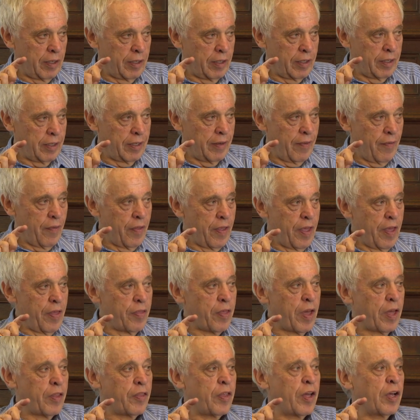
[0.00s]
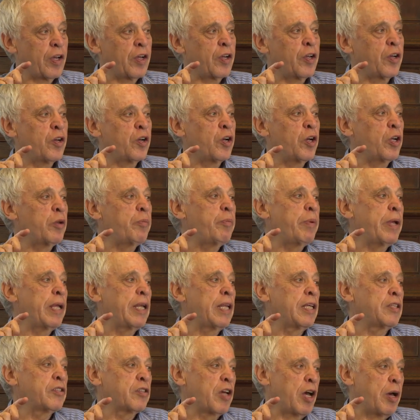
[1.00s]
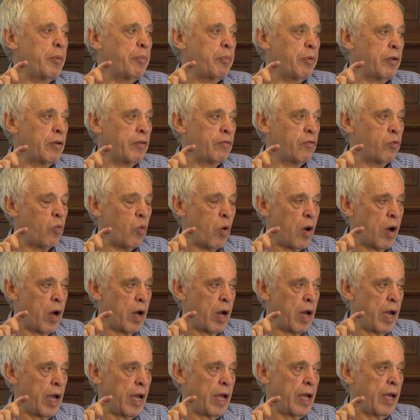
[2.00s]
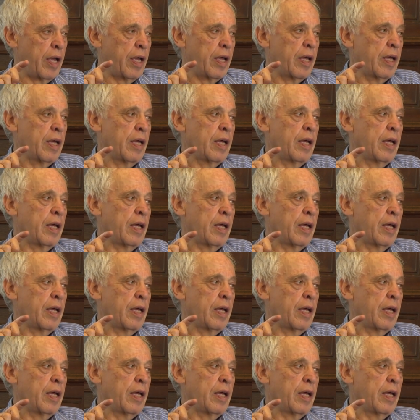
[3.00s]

No, no, but that, that could be an example of why